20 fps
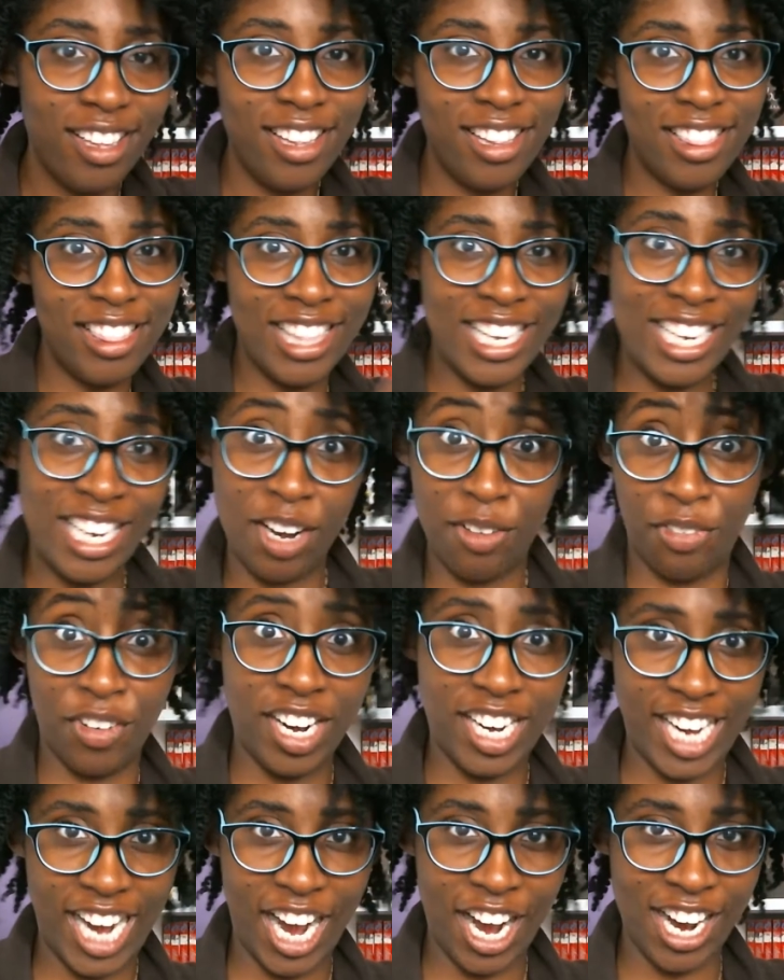the
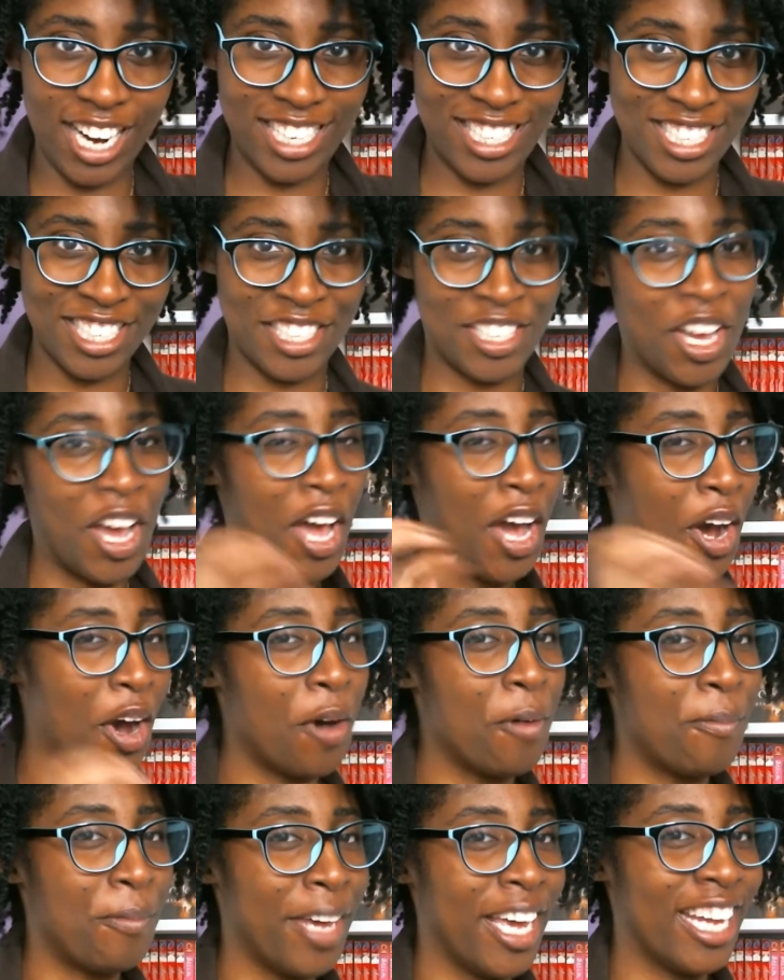different characters. So I
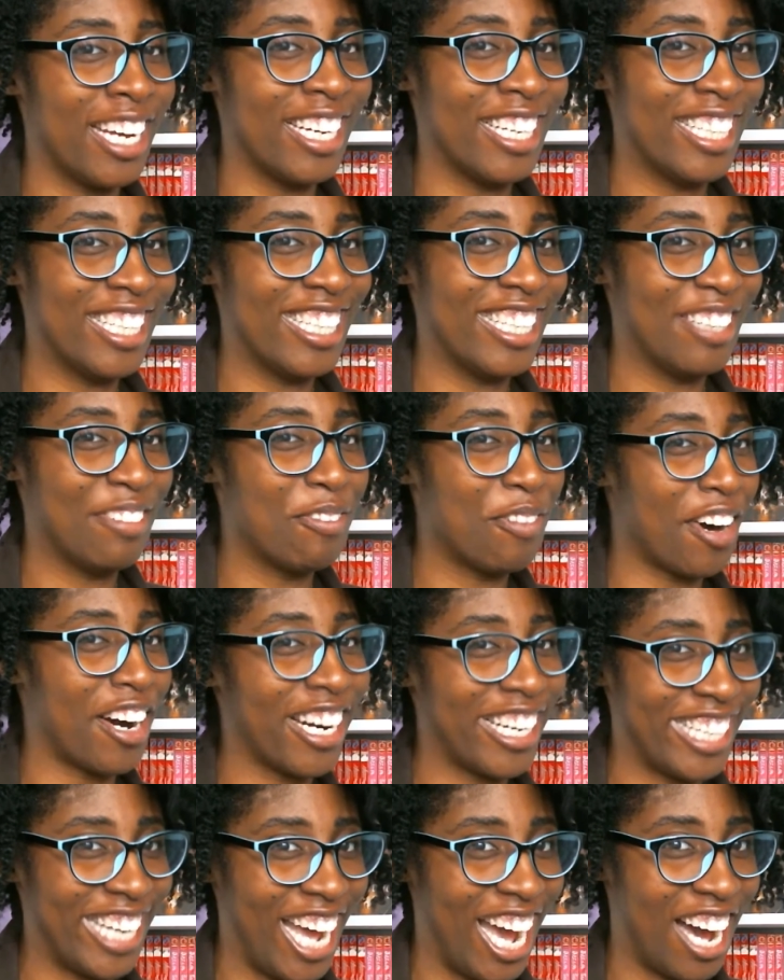hope it
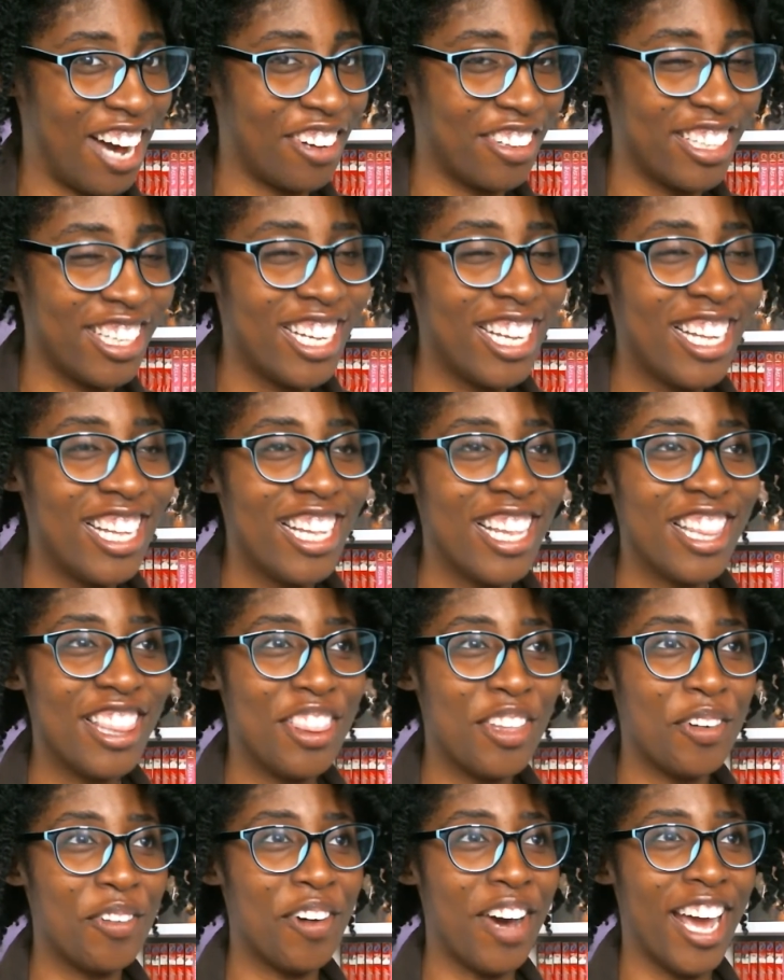worked out
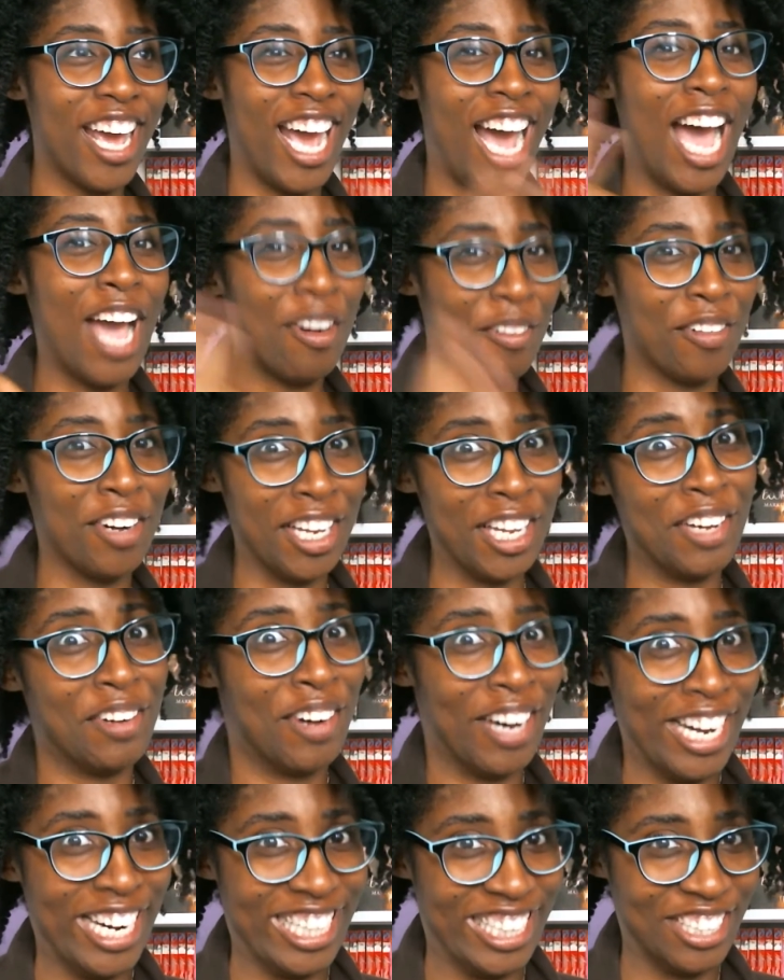the way I really
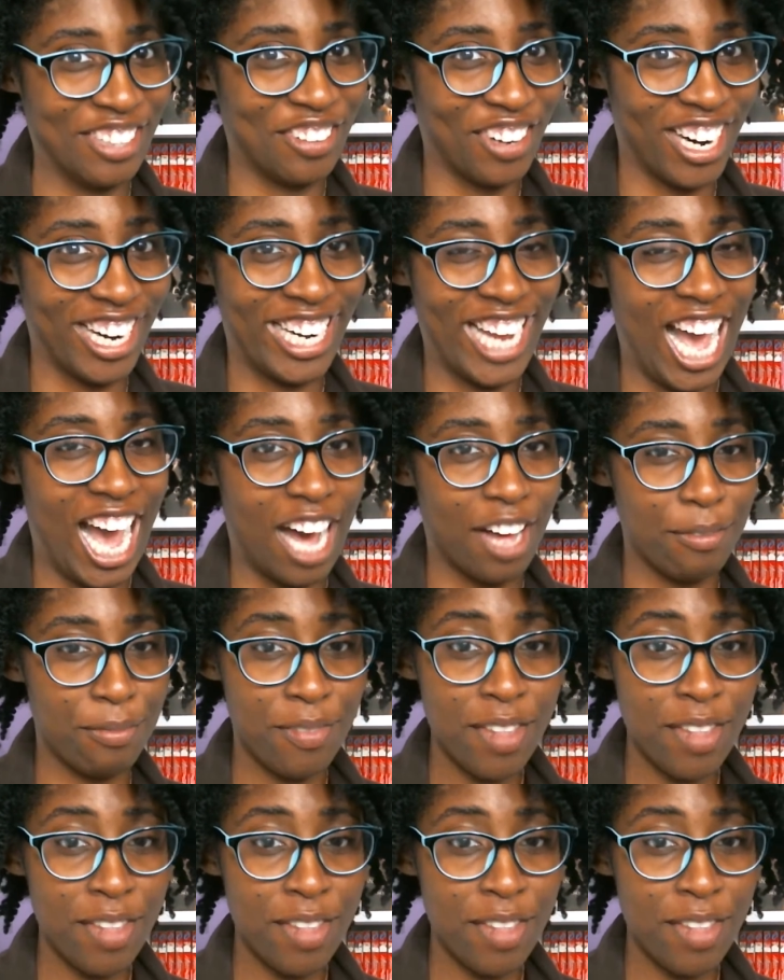wanted to work out.